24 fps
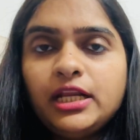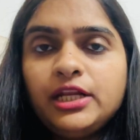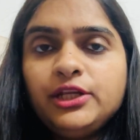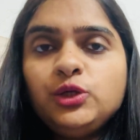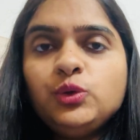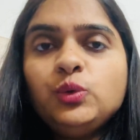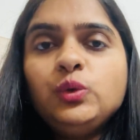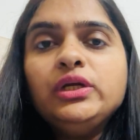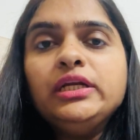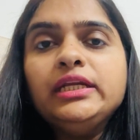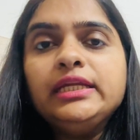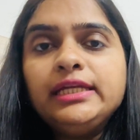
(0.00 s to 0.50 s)

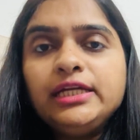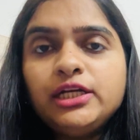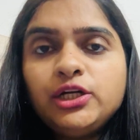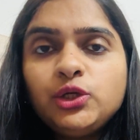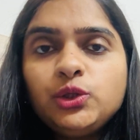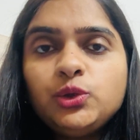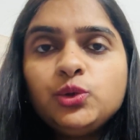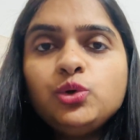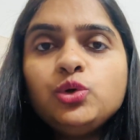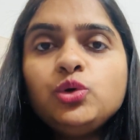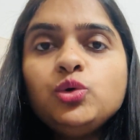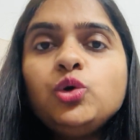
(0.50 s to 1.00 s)
you need
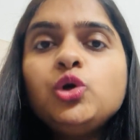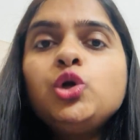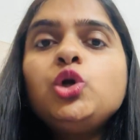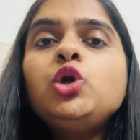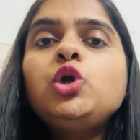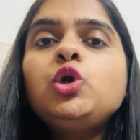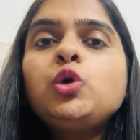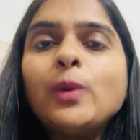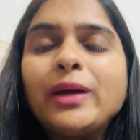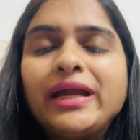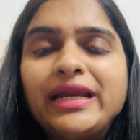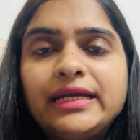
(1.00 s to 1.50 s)
to do
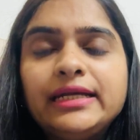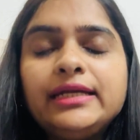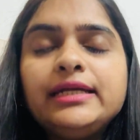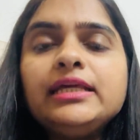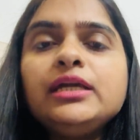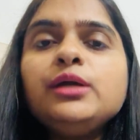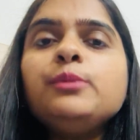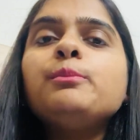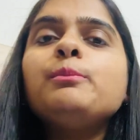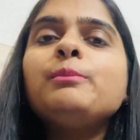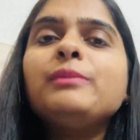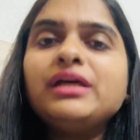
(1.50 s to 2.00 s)

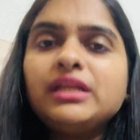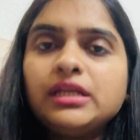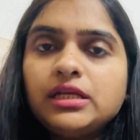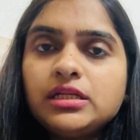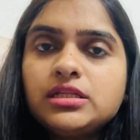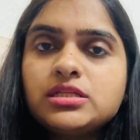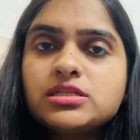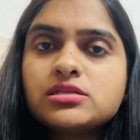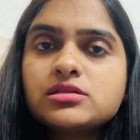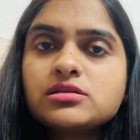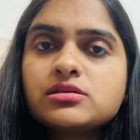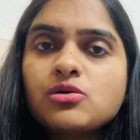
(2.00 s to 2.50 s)
20
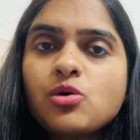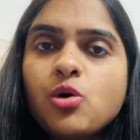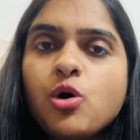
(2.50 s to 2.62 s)
minutes